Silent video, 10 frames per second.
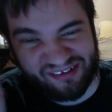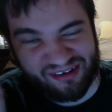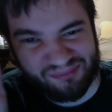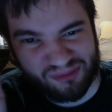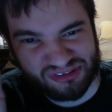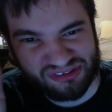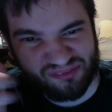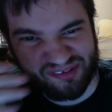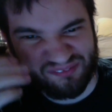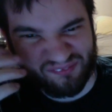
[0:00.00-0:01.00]
emotional
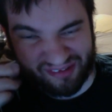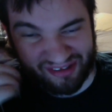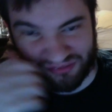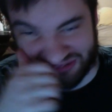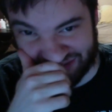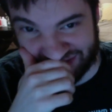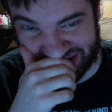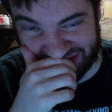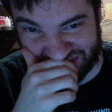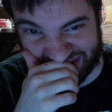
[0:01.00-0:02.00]
when Android
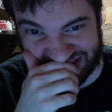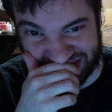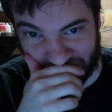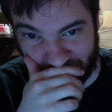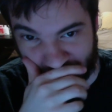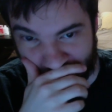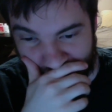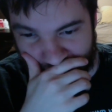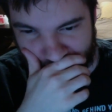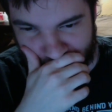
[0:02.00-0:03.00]
17 was killed.
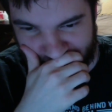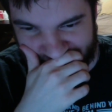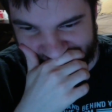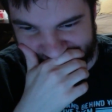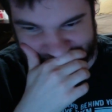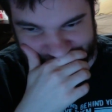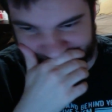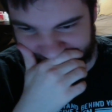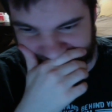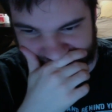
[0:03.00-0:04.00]
But
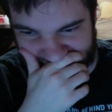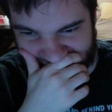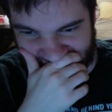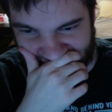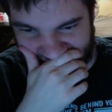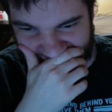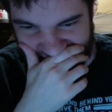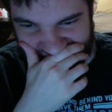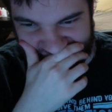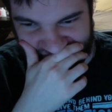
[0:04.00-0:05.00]

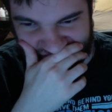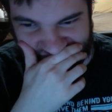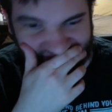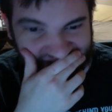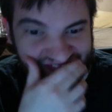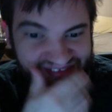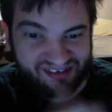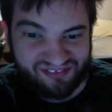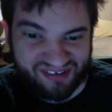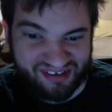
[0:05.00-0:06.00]
if there's anything I'll
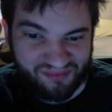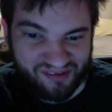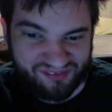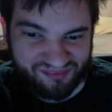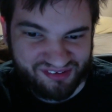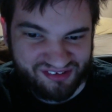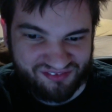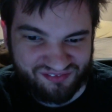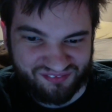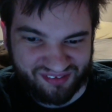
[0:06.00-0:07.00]
take away from this
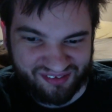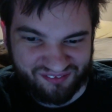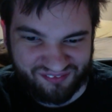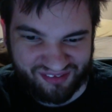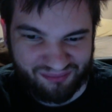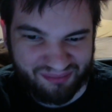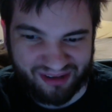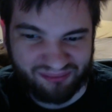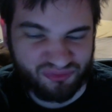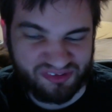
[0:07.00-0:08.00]
final battle
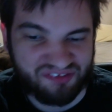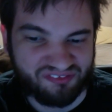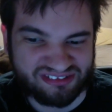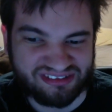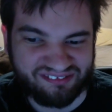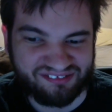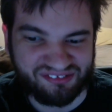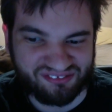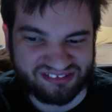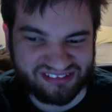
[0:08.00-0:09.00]
between Universe 11 and
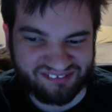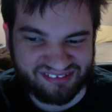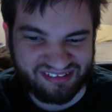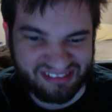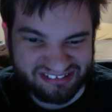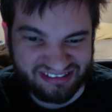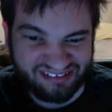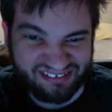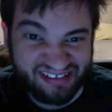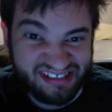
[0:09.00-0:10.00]
Universe 7 is that
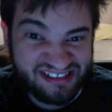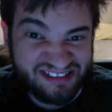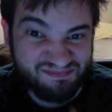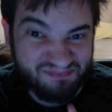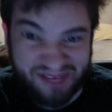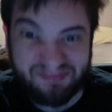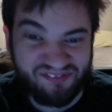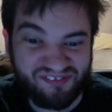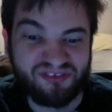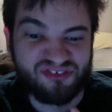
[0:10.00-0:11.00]
it's made me
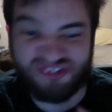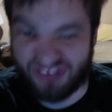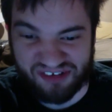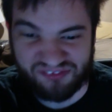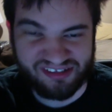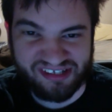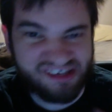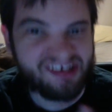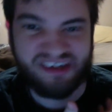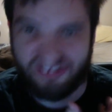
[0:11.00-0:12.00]
feel genuinely
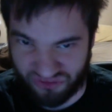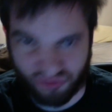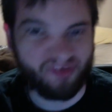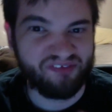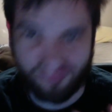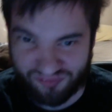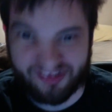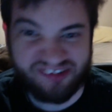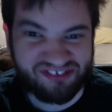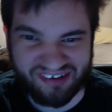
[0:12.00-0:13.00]
sorry for
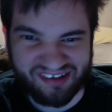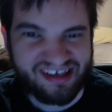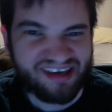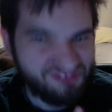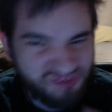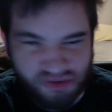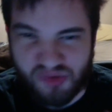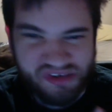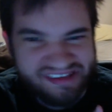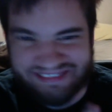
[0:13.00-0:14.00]
Frieza.
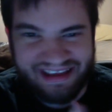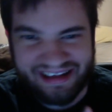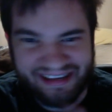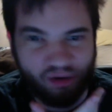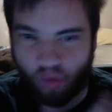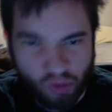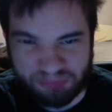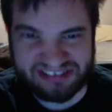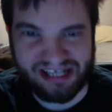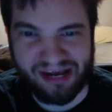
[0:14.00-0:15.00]
Dude is getting curb
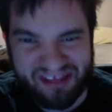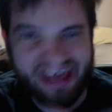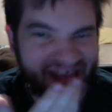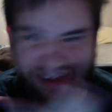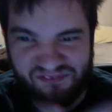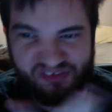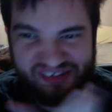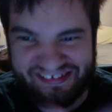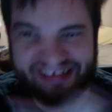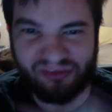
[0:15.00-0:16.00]
stomped at every
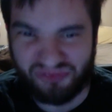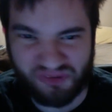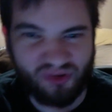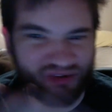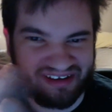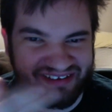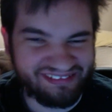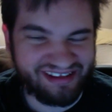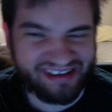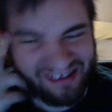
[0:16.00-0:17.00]
single turn, and it's
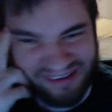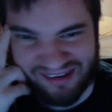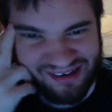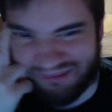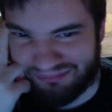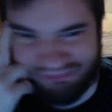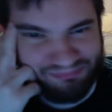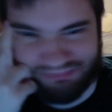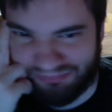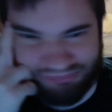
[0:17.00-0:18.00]
like.
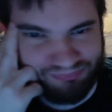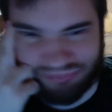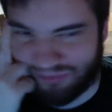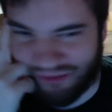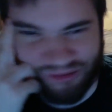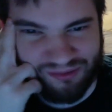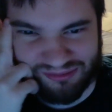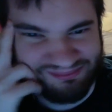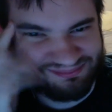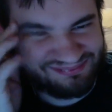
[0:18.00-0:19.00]
Bro,
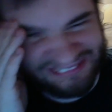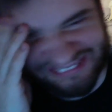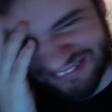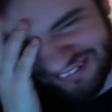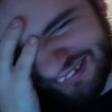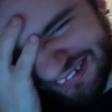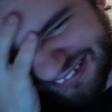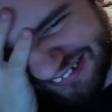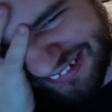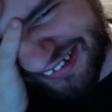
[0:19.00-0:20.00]

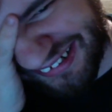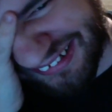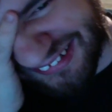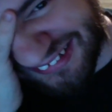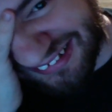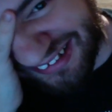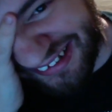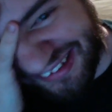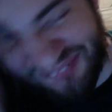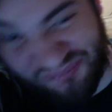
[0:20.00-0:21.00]
seriously, like,
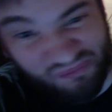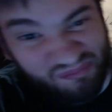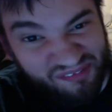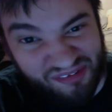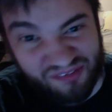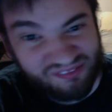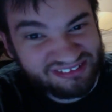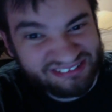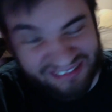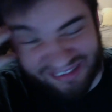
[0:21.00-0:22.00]

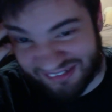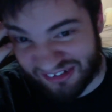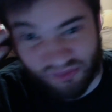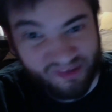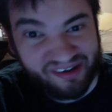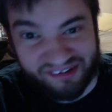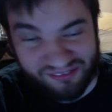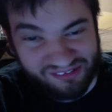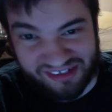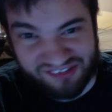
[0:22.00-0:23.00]
Universe 11 is way out of your
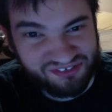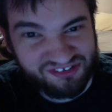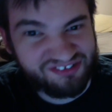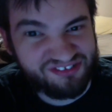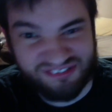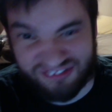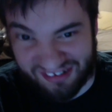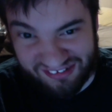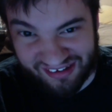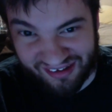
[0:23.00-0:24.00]
league, so just
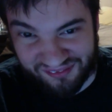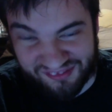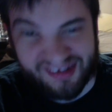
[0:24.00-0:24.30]
sit down,